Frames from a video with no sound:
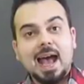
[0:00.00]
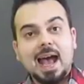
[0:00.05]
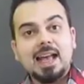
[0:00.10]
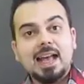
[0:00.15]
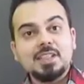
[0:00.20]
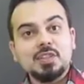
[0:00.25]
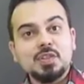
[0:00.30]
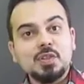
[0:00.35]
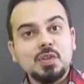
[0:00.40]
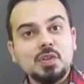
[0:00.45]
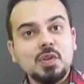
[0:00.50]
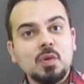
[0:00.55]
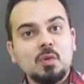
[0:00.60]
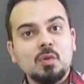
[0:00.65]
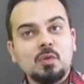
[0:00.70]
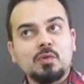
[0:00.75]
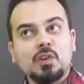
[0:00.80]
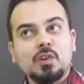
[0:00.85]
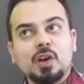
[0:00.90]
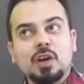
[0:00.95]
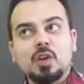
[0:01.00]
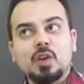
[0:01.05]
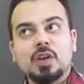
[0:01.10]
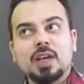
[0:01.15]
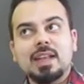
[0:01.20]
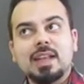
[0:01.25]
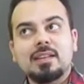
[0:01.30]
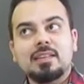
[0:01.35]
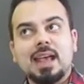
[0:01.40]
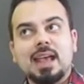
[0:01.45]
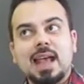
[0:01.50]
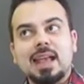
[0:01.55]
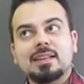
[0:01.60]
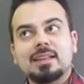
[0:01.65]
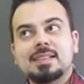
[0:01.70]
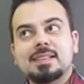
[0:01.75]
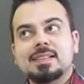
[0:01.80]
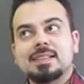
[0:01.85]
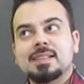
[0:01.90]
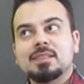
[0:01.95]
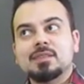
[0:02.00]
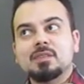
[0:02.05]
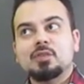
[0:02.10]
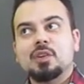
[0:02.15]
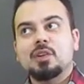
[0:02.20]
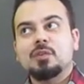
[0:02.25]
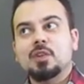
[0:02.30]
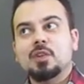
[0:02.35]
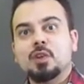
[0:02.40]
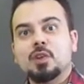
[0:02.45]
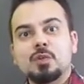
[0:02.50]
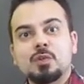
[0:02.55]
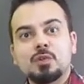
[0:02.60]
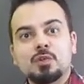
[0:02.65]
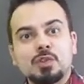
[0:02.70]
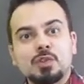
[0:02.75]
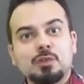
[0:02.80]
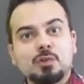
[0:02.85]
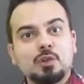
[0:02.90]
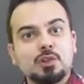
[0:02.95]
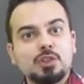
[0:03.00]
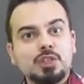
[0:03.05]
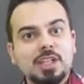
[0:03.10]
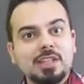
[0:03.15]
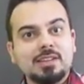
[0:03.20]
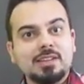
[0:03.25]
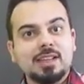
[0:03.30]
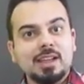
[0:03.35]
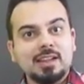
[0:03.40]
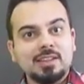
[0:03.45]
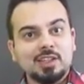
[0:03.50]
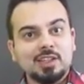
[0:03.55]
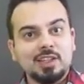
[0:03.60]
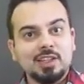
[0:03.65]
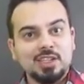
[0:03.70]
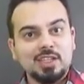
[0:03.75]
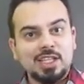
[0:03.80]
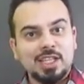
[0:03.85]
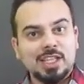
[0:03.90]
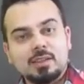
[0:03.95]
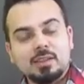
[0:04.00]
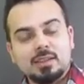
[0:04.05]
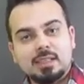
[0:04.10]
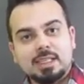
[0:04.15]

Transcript: As you know, we are located at the center of a huge revolution in technology.